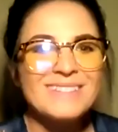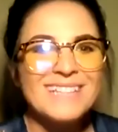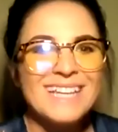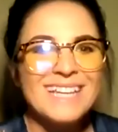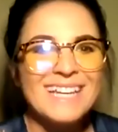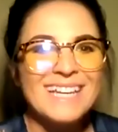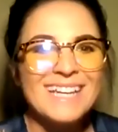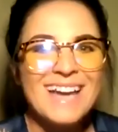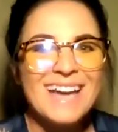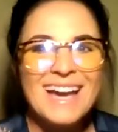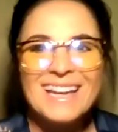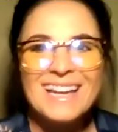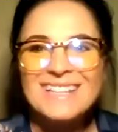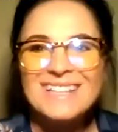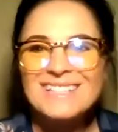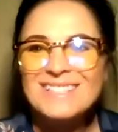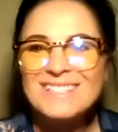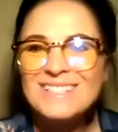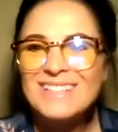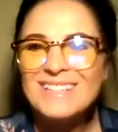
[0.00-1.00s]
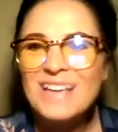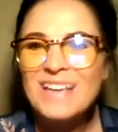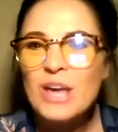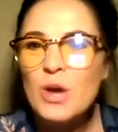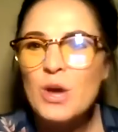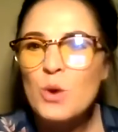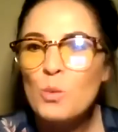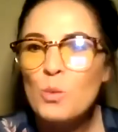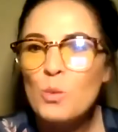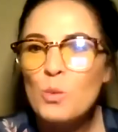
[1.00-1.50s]
Hey guys,
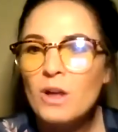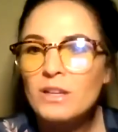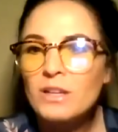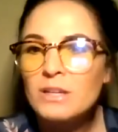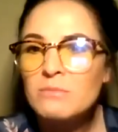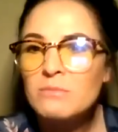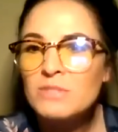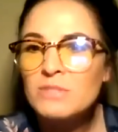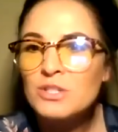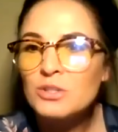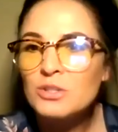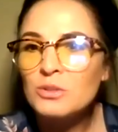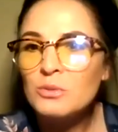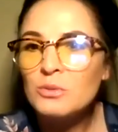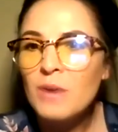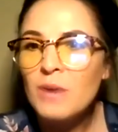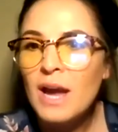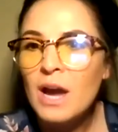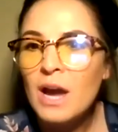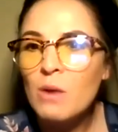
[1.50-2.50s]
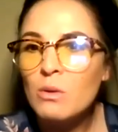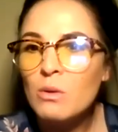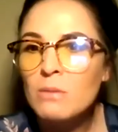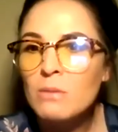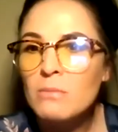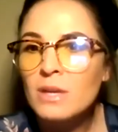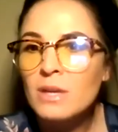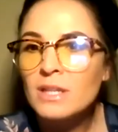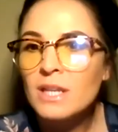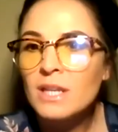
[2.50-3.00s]
welcome to our
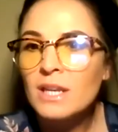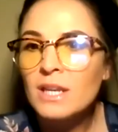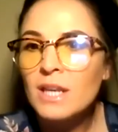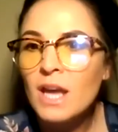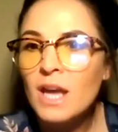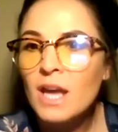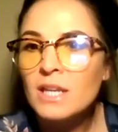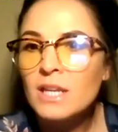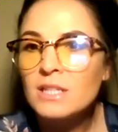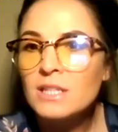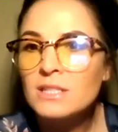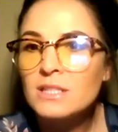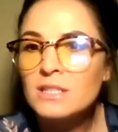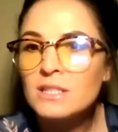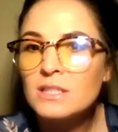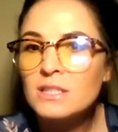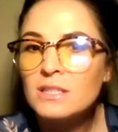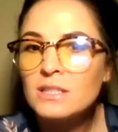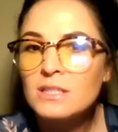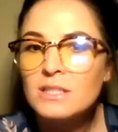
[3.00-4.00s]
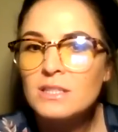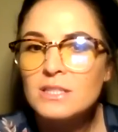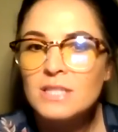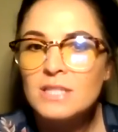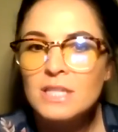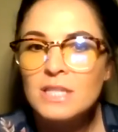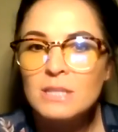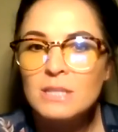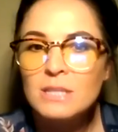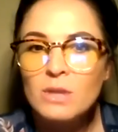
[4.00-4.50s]
Monday night
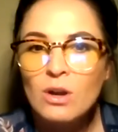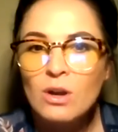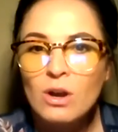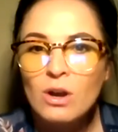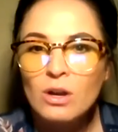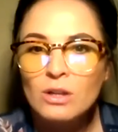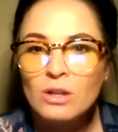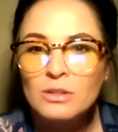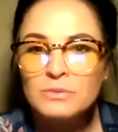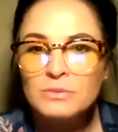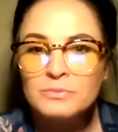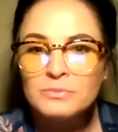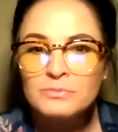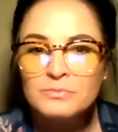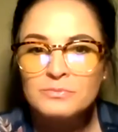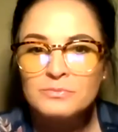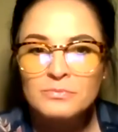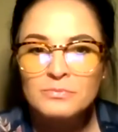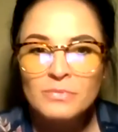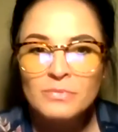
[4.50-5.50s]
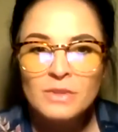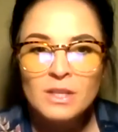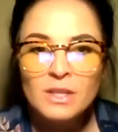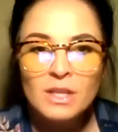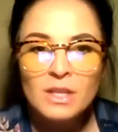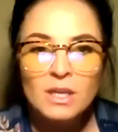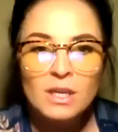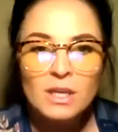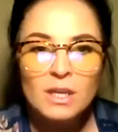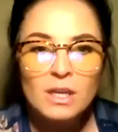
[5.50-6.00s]
team call.
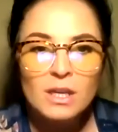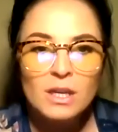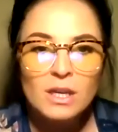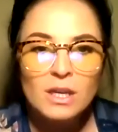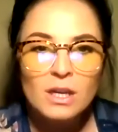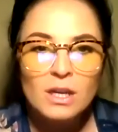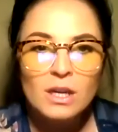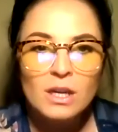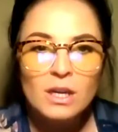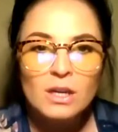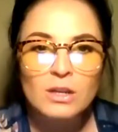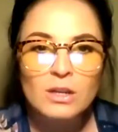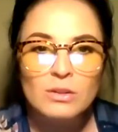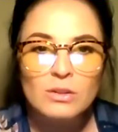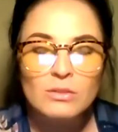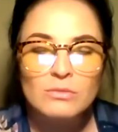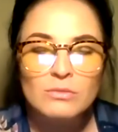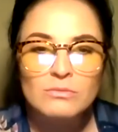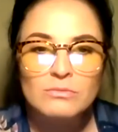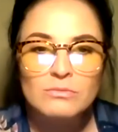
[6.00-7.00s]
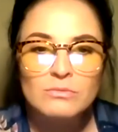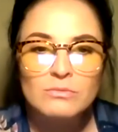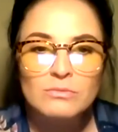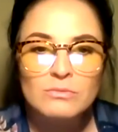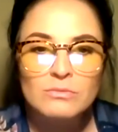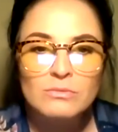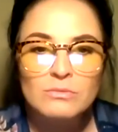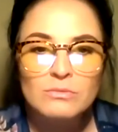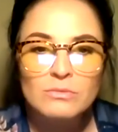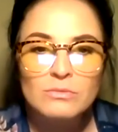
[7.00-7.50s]
Uh-oh.
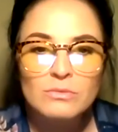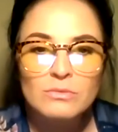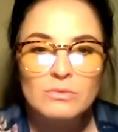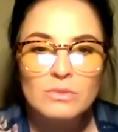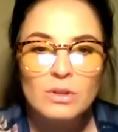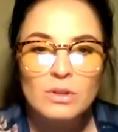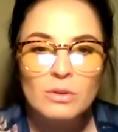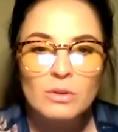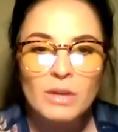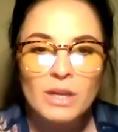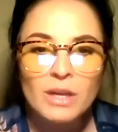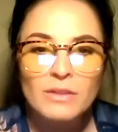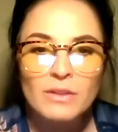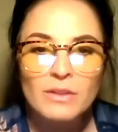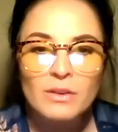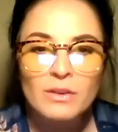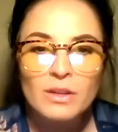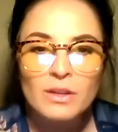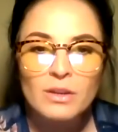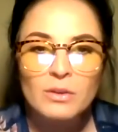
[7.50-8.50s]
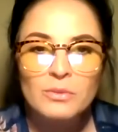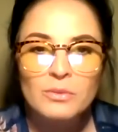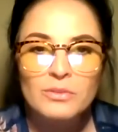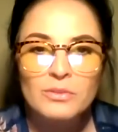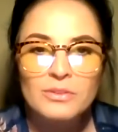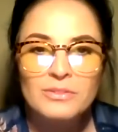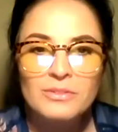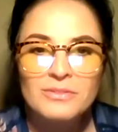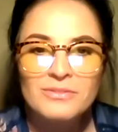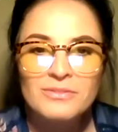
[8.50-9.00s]
Okay, there it goes.